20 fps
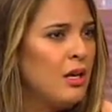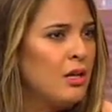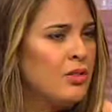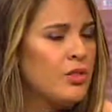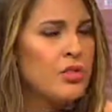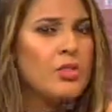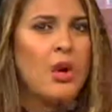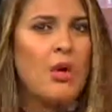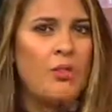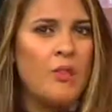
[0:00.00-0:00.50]

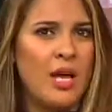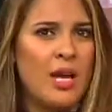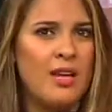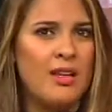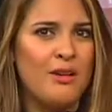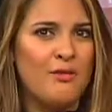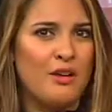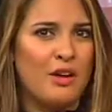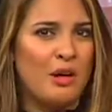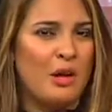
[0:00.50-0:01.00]
So
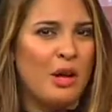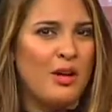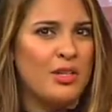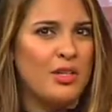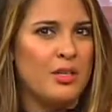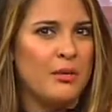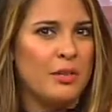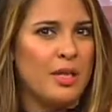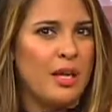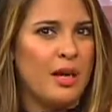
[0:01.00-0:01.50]
many of our
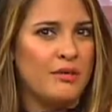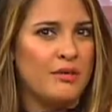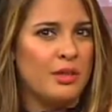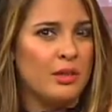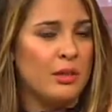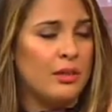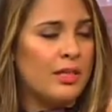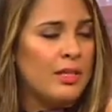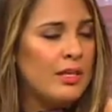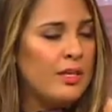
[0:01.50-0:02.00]
countrymen have
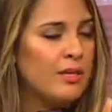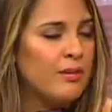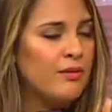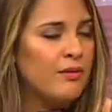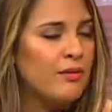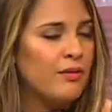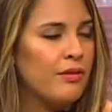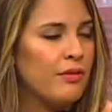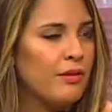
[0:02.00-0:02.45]
to leave